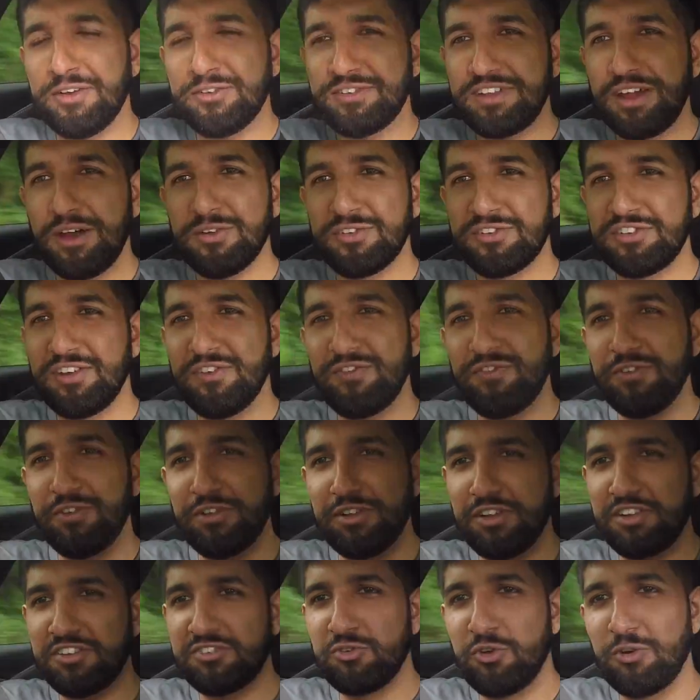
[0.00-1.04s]
that was
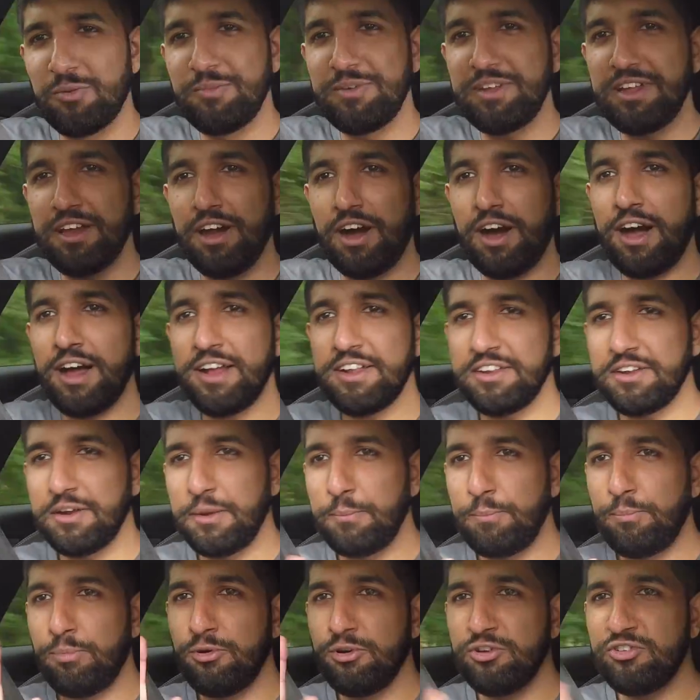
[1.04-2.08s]
different, because normally I
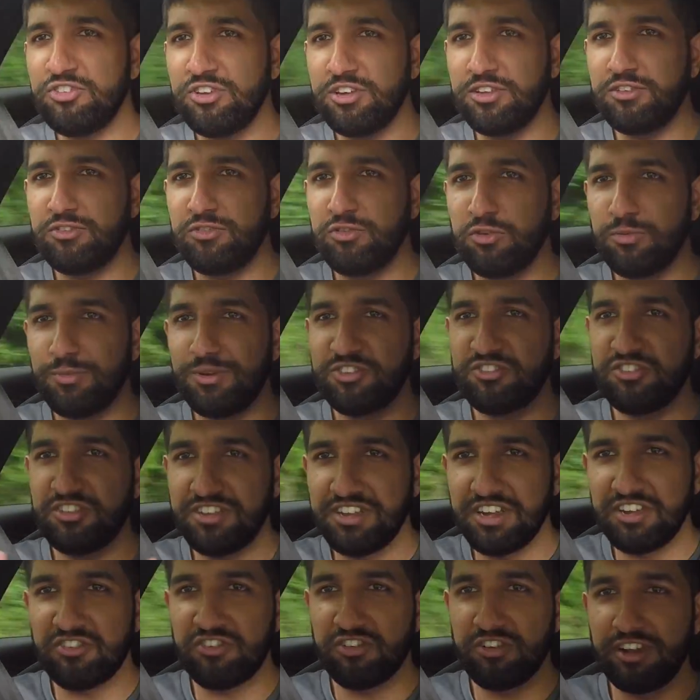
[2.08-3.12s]
didn't push it too much
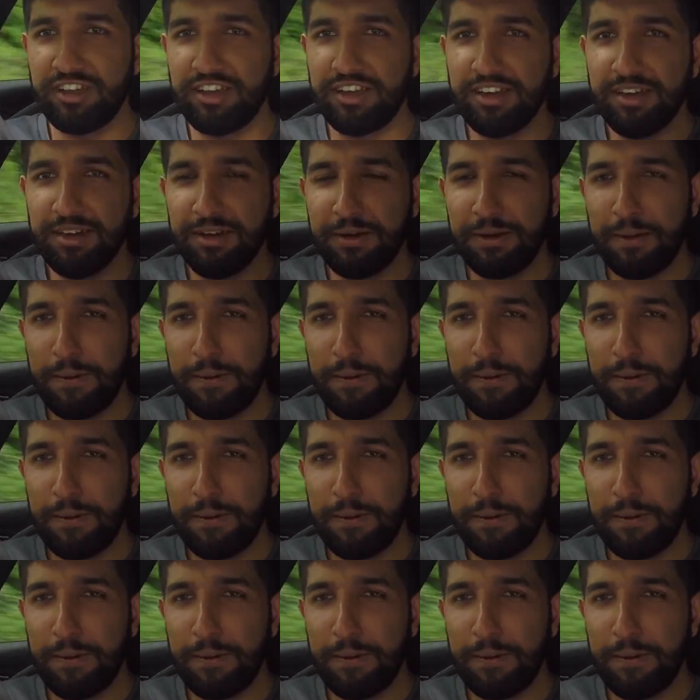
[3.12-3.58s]
initially